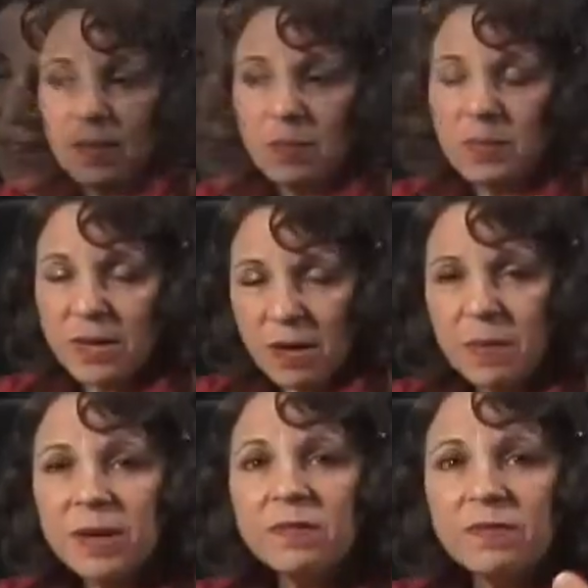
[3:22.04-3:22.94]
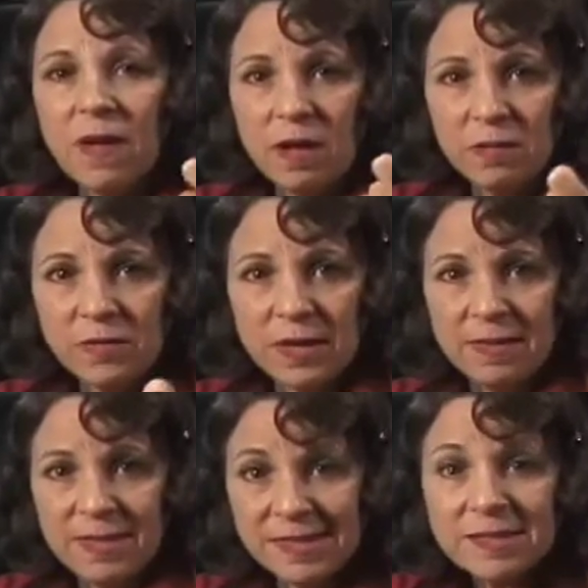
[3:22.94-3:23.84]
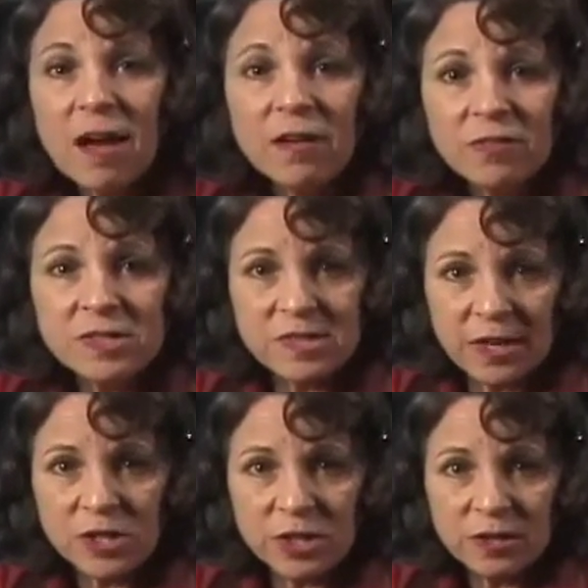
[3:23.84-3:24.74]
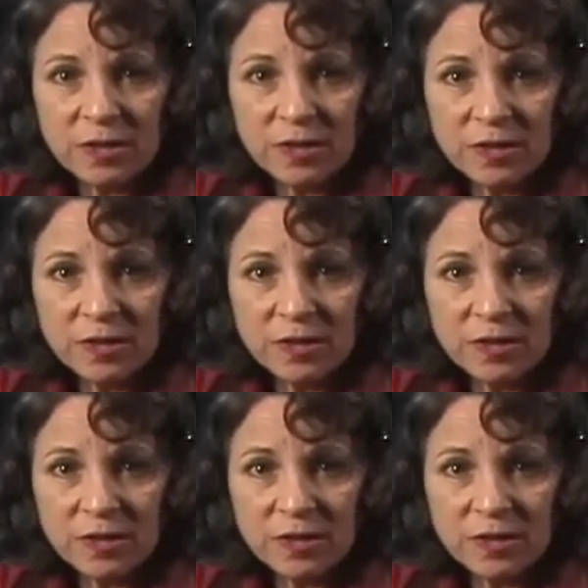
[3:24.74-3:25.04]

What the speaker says: Becoming involved in this conversation